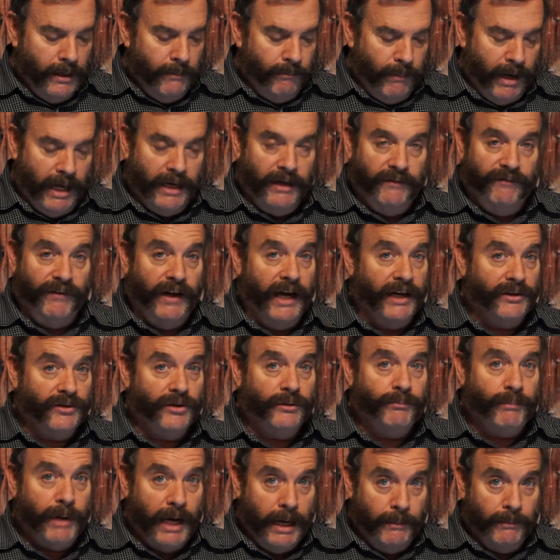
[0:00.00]

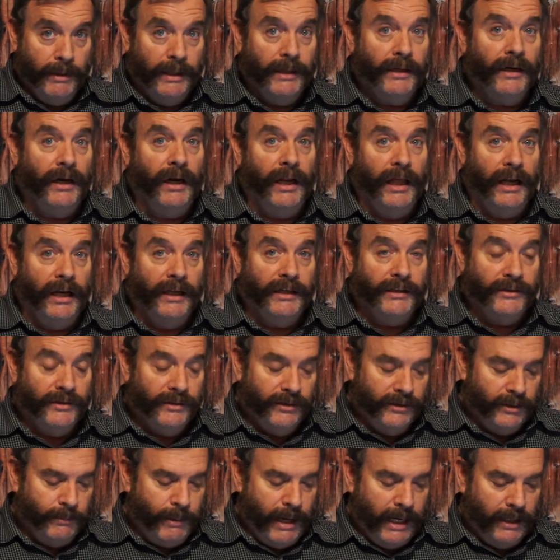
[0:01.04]
manufactured by McClelland
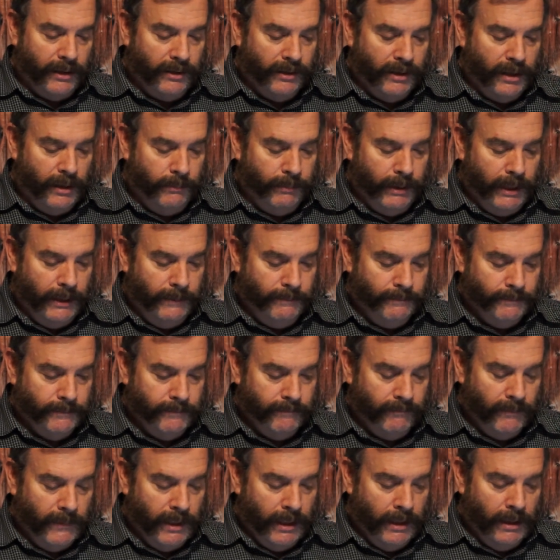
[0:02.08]
Tobacco Company.
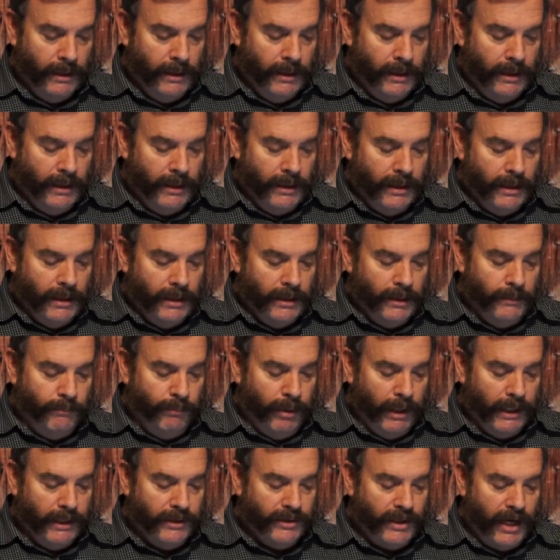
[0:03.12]
The
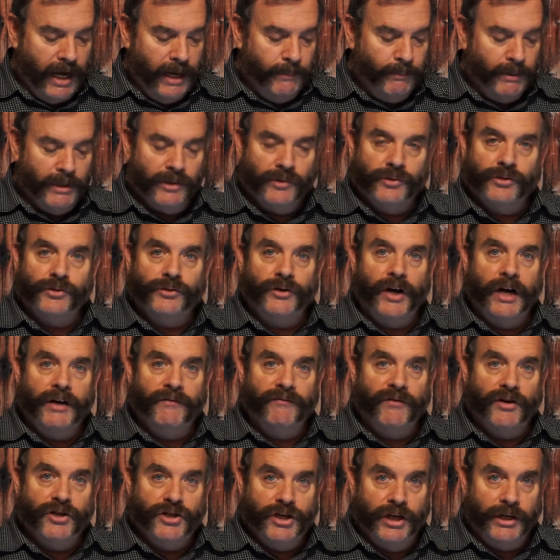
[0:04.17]
blend type is straight
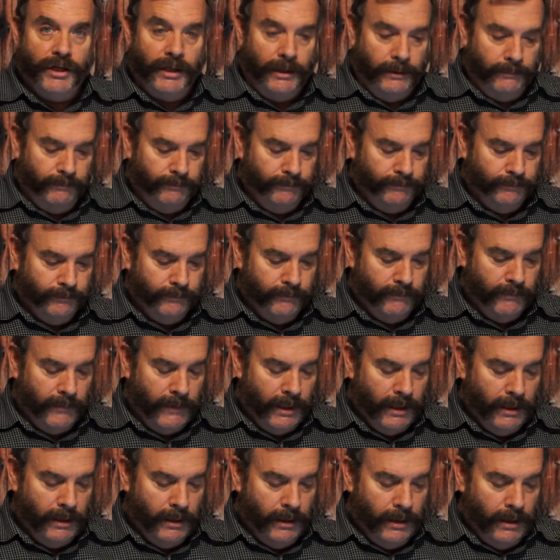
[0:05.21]
Virginia.
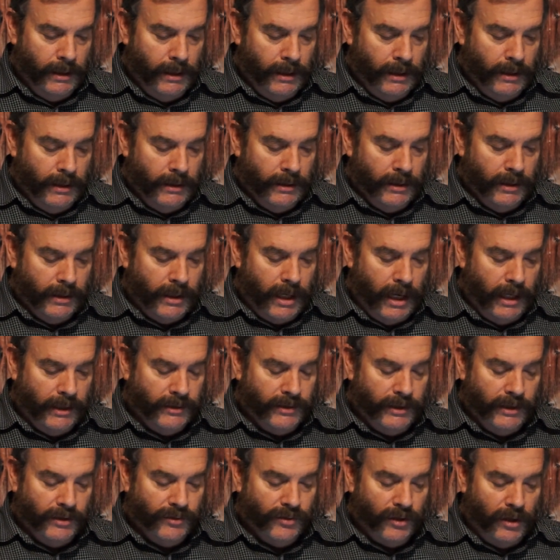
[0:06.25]
The
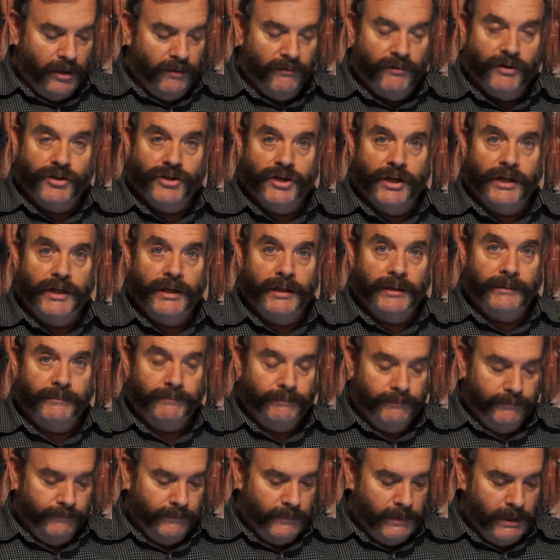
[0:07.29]
contents are Virginia,
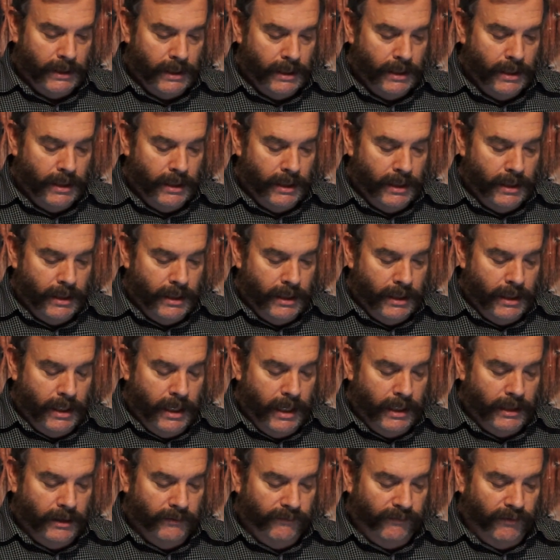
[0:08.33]
and the